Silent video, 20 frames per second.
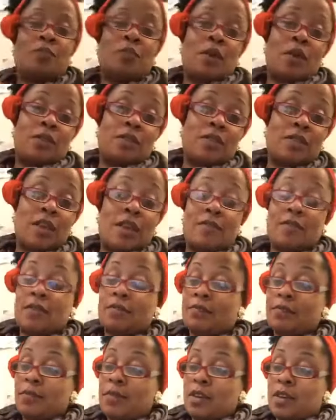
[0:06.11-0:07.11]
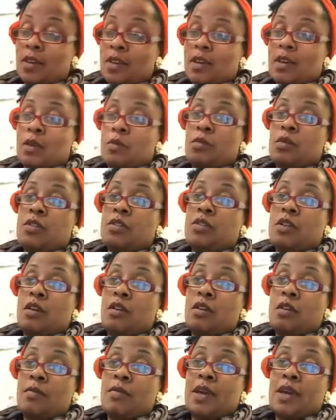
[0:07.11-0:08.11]
part 7. We're
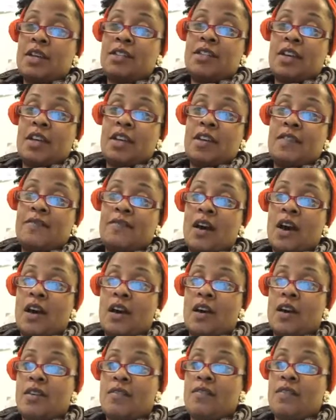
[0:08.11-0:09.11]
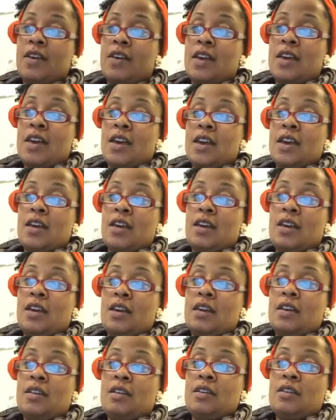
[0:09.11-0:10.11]
starting on page 85.
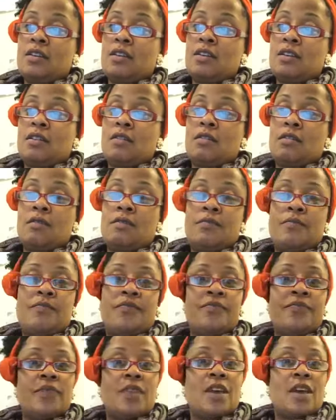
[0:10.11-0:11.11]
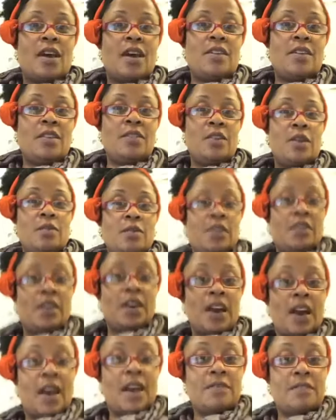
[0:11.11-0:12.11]
And I think the only
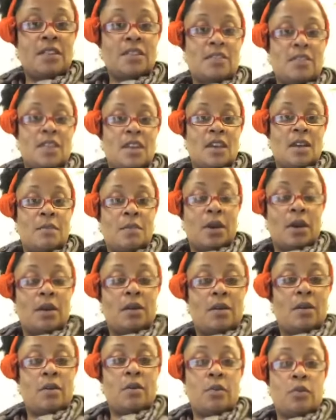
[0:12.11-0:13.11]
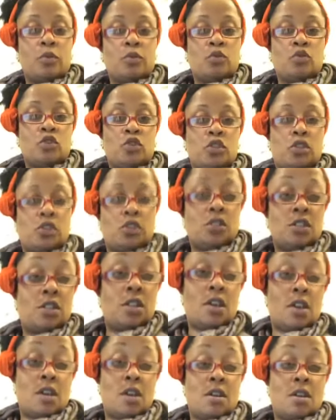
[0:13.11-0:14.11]
thing I have to say about
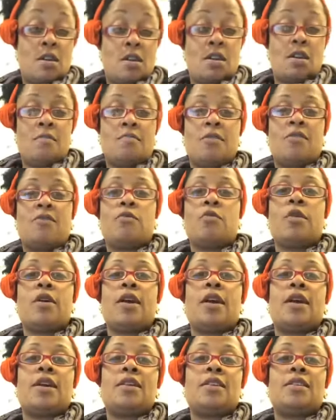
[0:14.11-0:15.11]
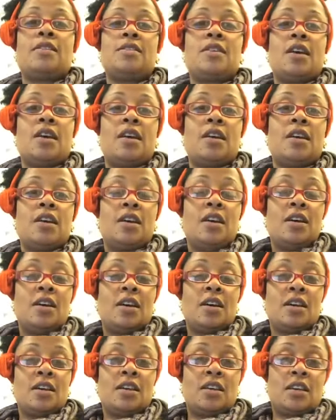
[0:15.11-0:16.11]
today beforehand is that,
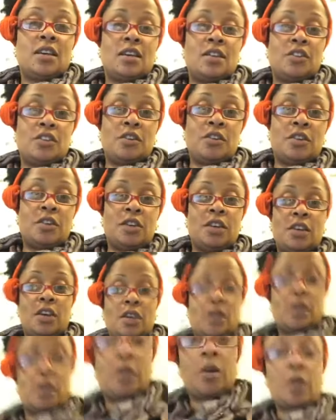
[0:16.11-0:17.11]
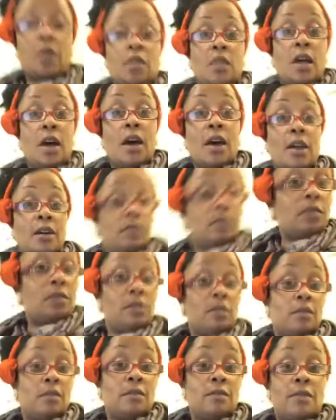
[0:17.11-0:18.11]
again, you're going to hear a lot
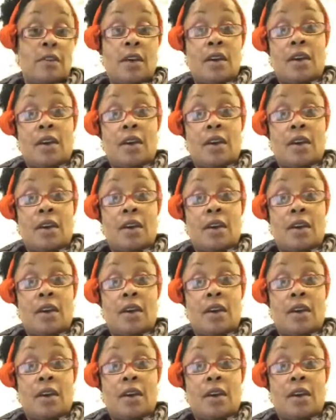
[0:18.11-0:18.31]
of